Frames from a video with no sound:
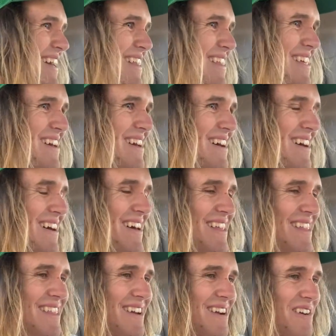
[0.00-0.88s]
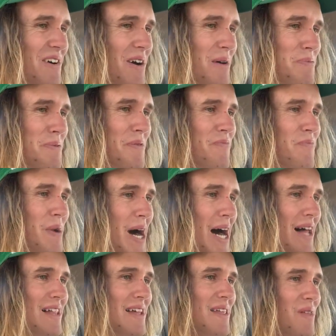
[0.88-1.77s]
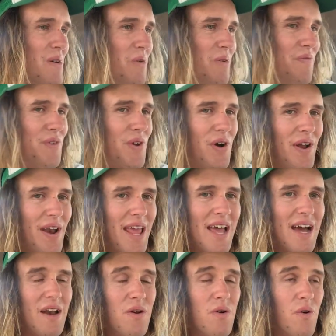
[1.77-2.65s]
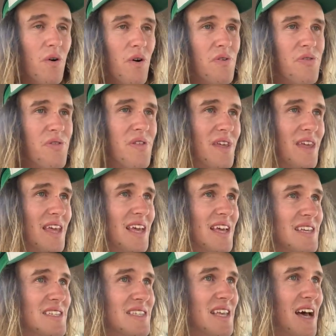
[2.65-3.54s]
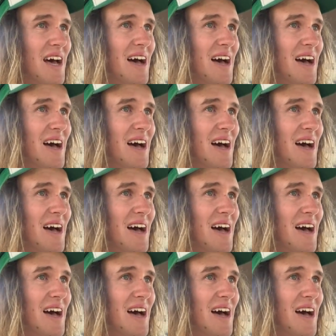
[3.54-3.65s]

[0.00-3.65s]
The crop of barley that we've got out north is